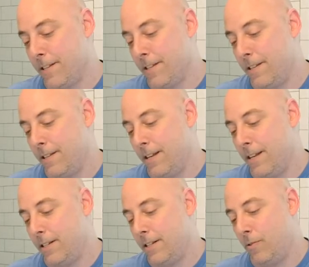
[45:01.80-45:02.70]

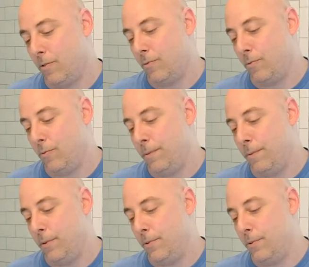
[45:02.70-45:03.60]
Yes, or
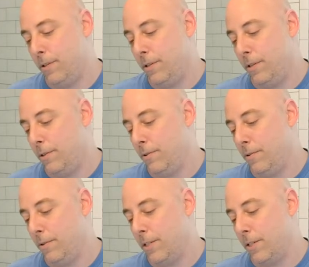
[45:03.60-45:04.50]
reboot 2 as
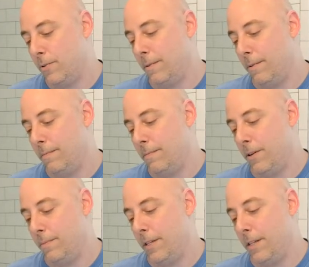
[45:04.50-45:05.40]
Twisted Metal would be.
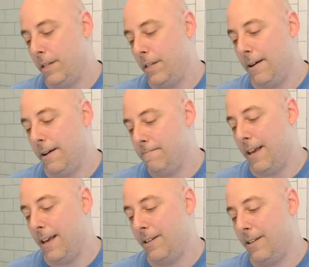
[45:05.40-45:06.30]
Yeah,
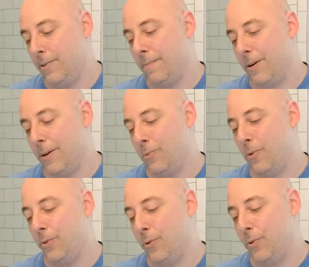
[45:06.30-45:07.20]
Twisted Metal World
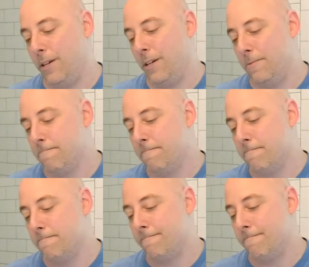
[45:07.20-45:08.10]
Tour.
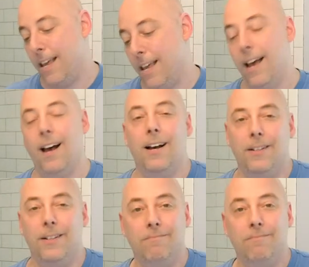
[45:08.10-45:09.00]
Yeah,
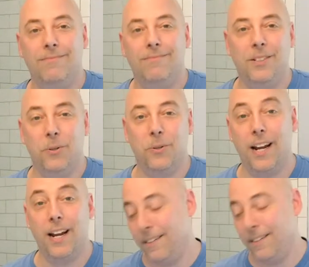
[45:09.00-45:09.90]
you're right.
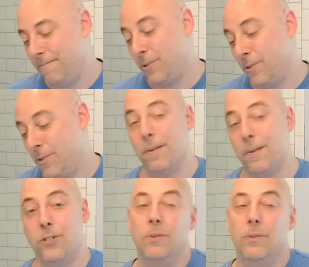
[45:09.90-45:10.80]
Twisted Metal
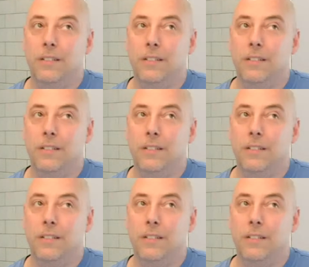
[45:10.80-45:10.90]
2.